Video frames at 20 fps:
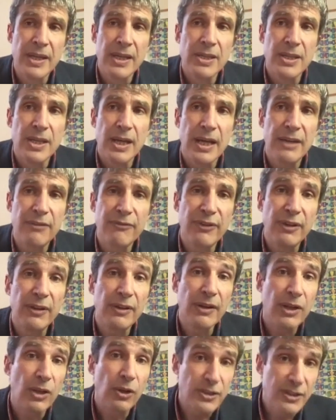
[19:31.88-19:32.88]
And for a
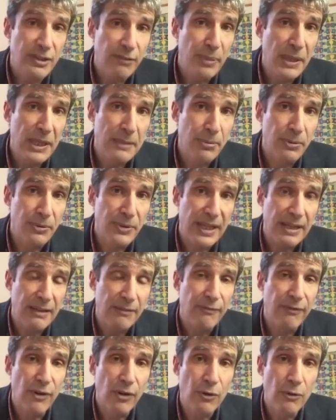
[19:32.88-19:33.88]
lot of people, that
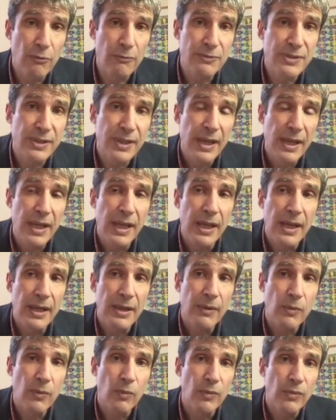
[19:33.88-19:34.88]
involves
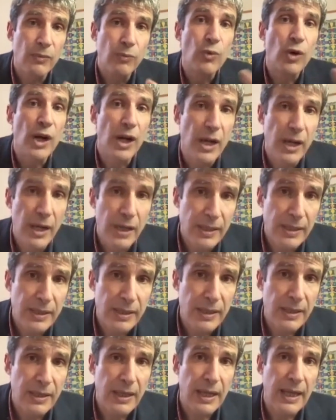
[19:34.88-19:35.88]
work
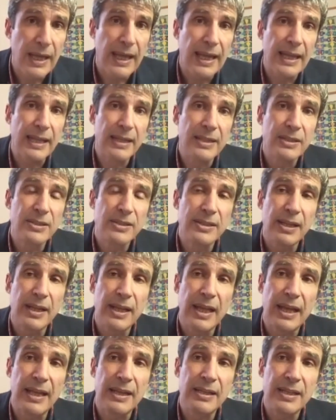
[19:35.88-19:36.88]
and
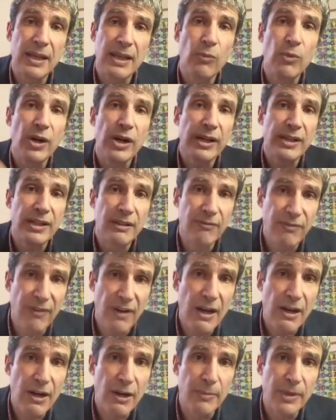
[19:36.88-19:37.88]
and their work
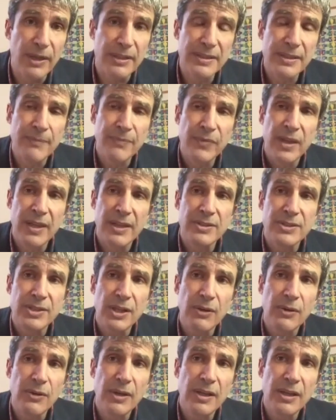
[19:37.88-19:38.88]
environment.
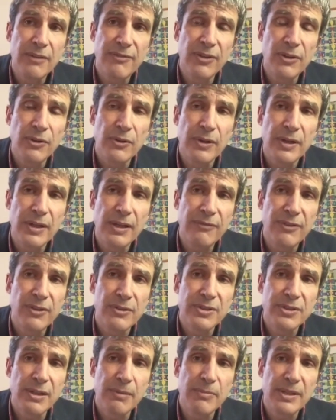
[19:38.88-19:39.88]
So if you're if you're
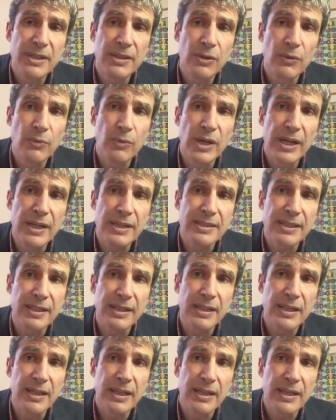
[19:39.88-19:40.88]
somebody that works at
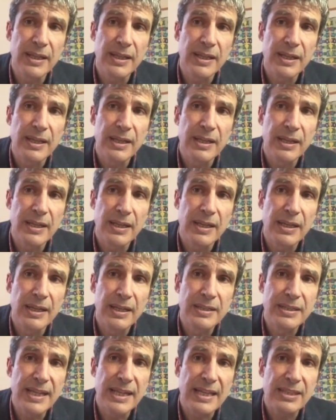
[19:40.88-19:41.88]
a, at a, at
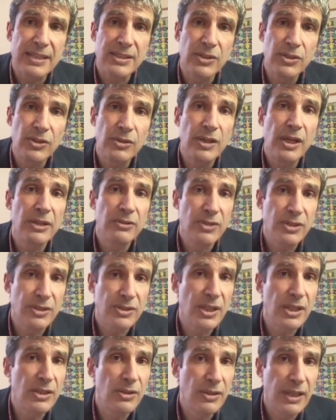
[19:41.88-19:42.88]
a desk and you notice
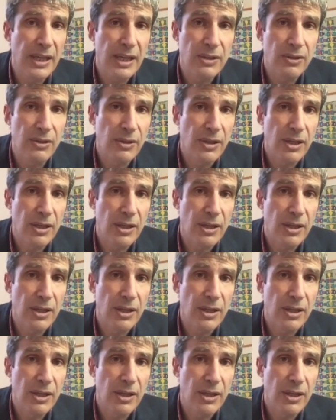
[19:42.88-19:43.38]
that you get your